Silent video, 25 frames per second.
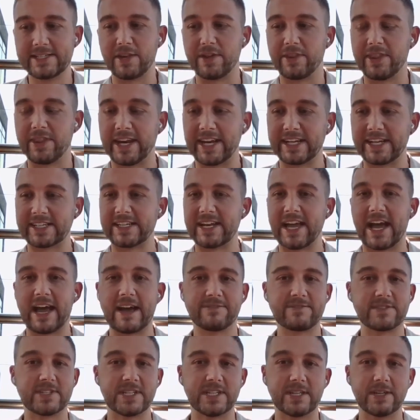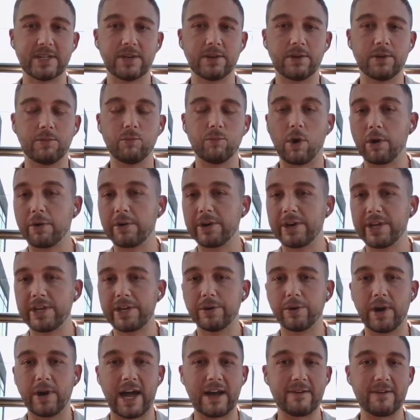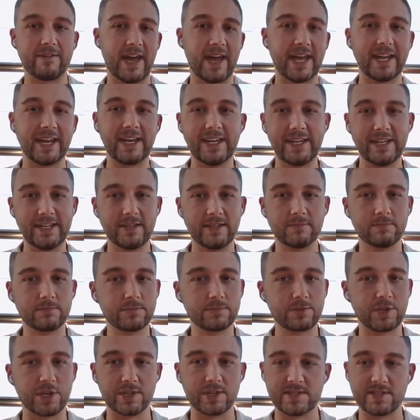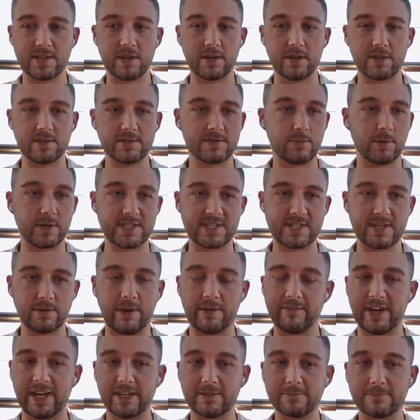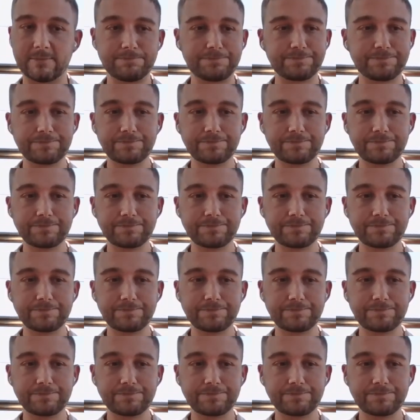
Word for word: so that I didn't have to worry or have any concerns whatsoever.